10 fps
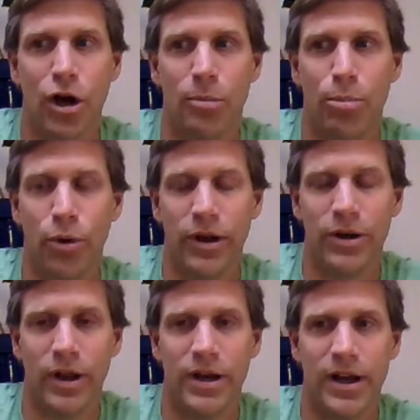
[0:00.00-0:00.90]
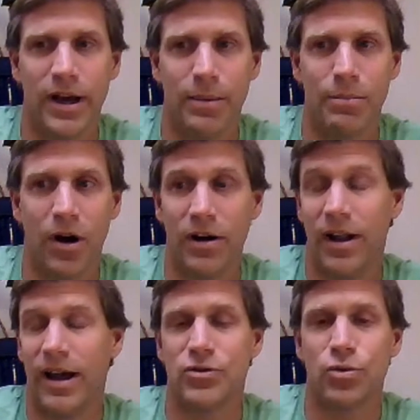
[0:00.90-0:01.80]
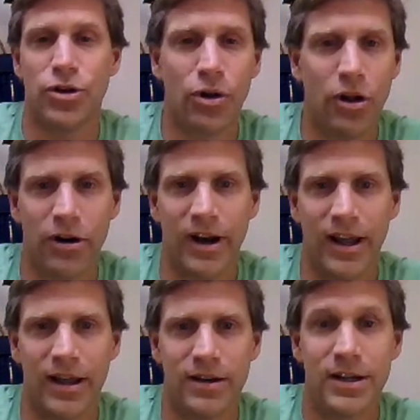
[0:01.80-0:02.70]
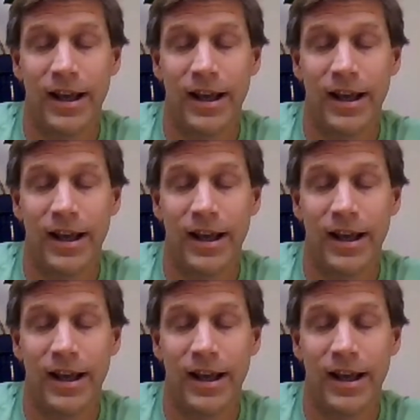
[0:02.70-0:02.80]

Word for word: a point when um, our lives will no longer end,